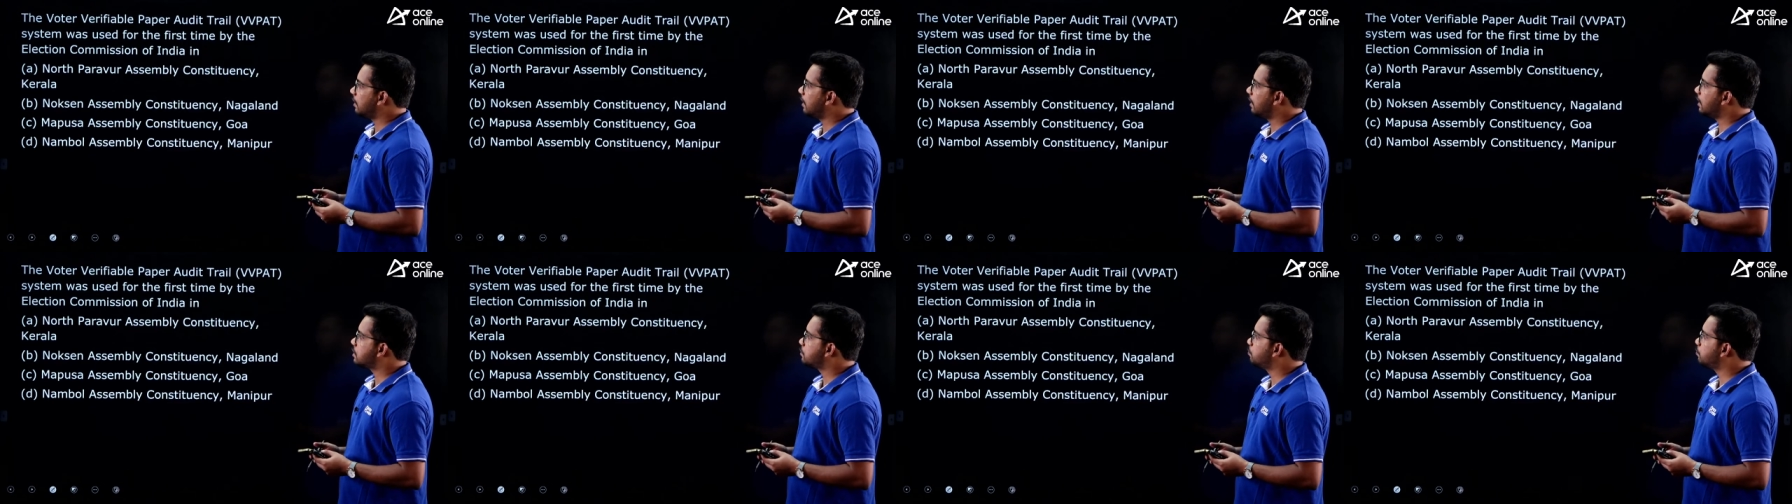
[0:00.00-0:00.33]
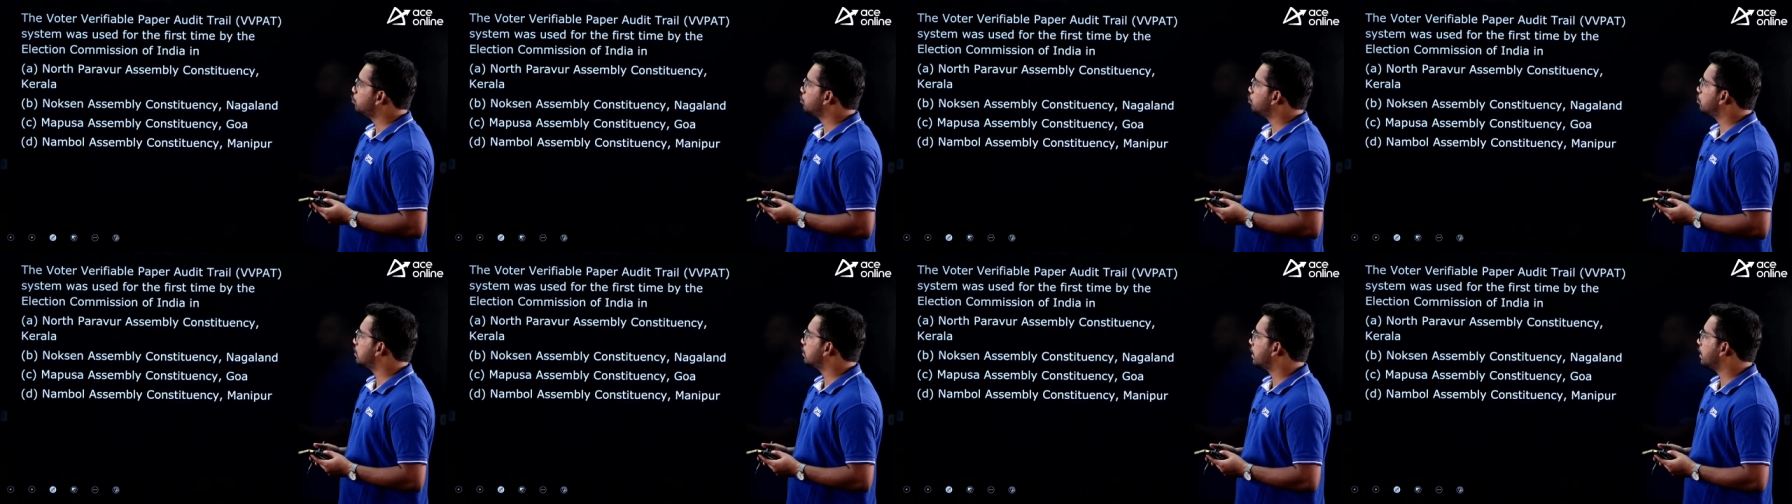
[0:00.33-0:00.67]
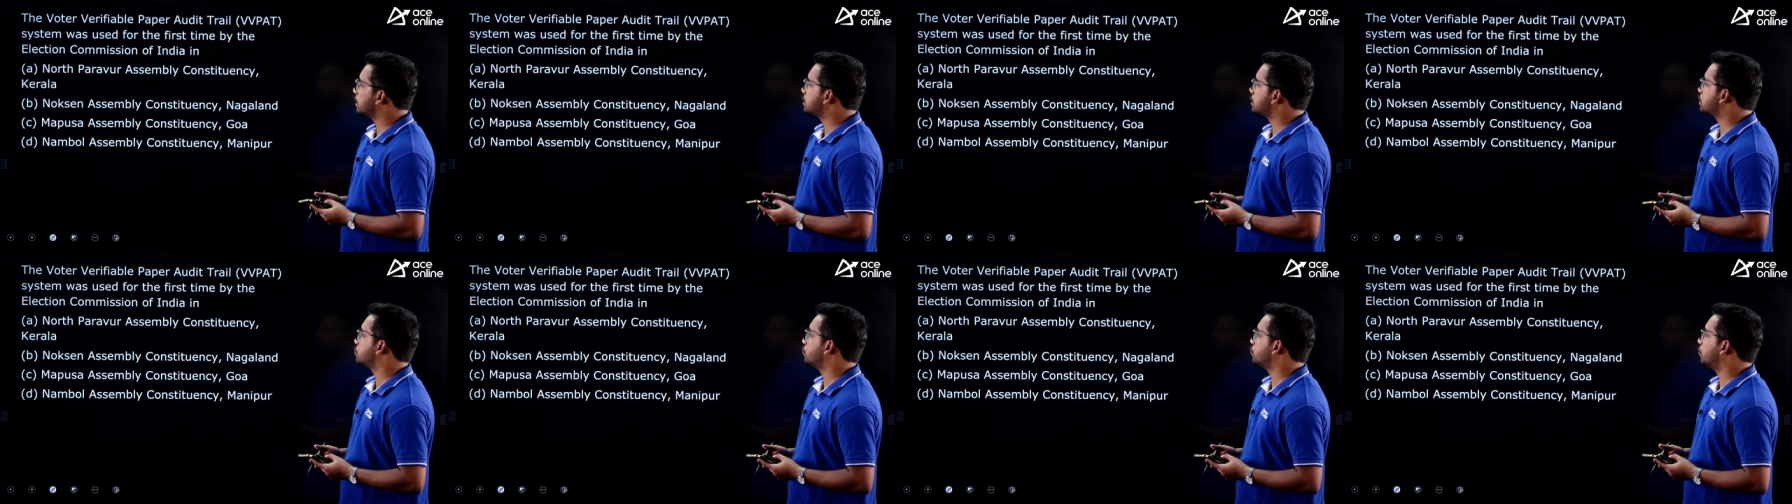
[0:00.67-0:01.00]
let's move to the
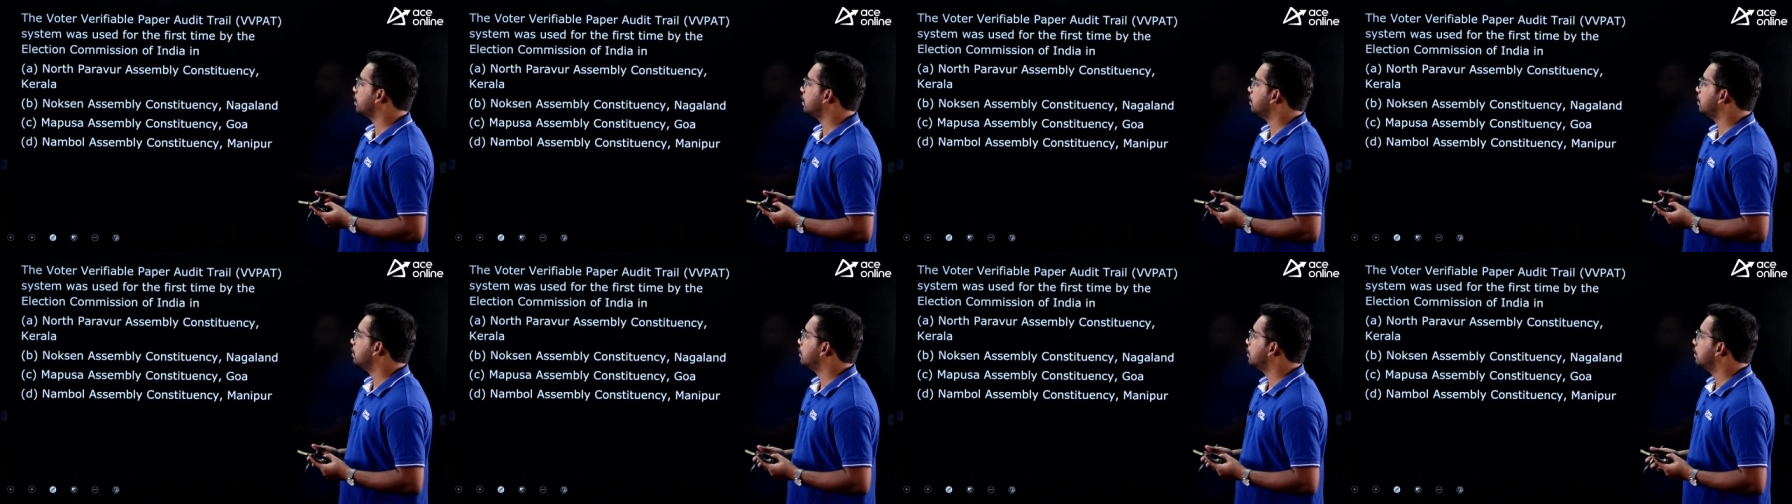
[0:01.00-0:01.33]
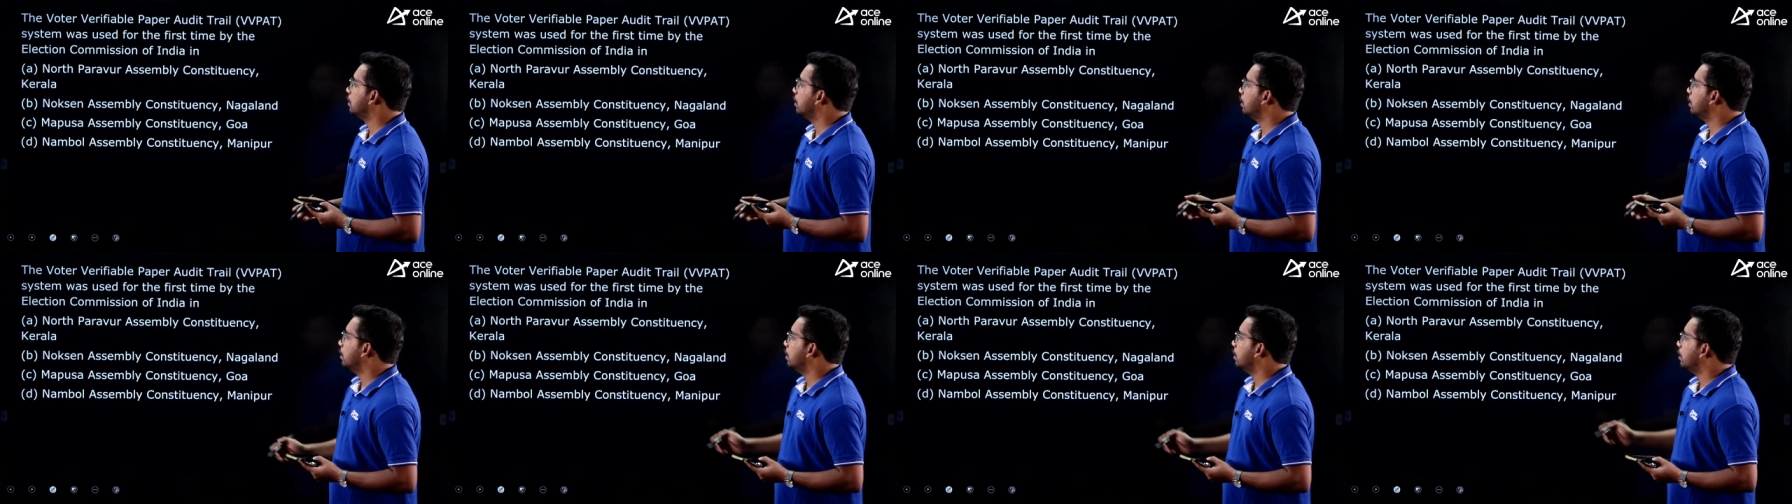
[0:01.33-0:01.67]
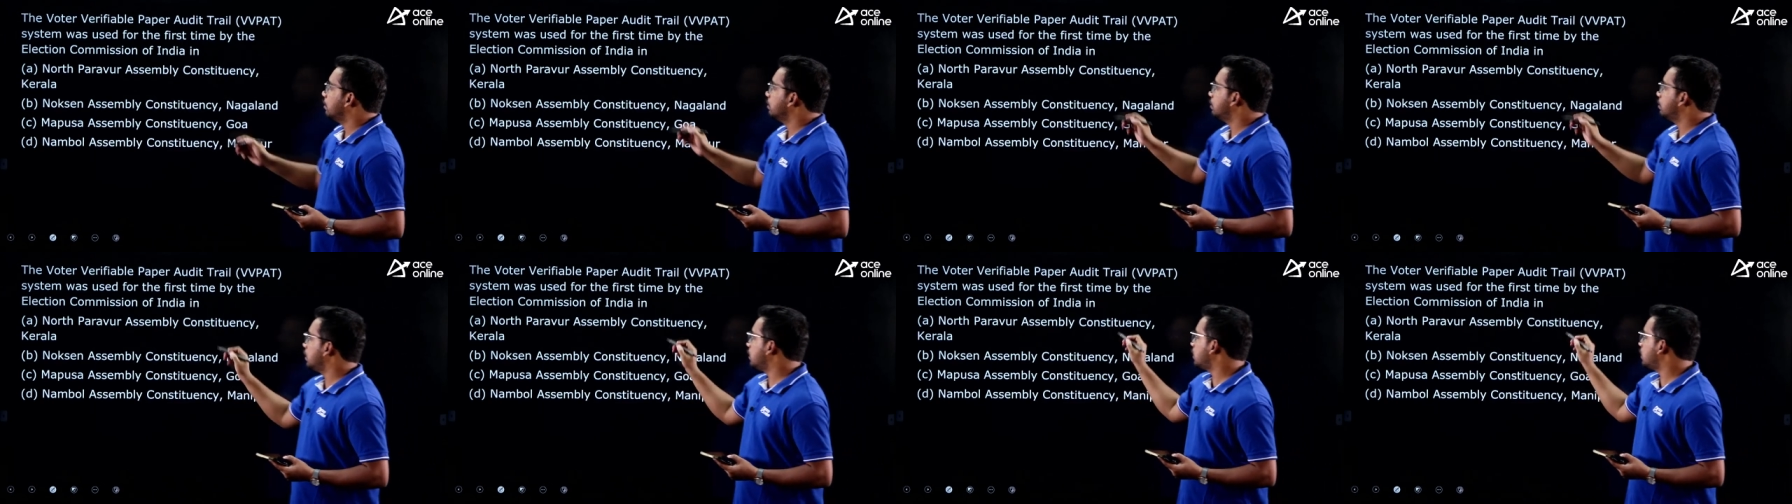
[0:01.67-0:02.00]
next one.
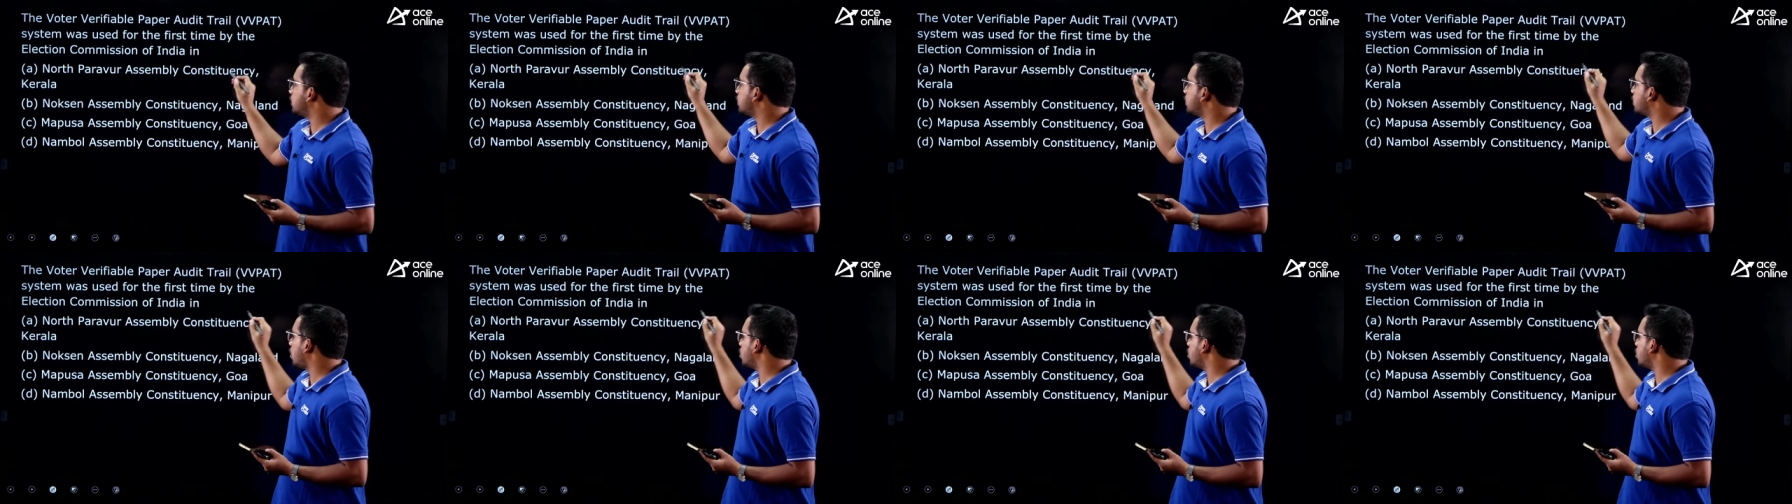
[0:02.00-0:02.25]
This is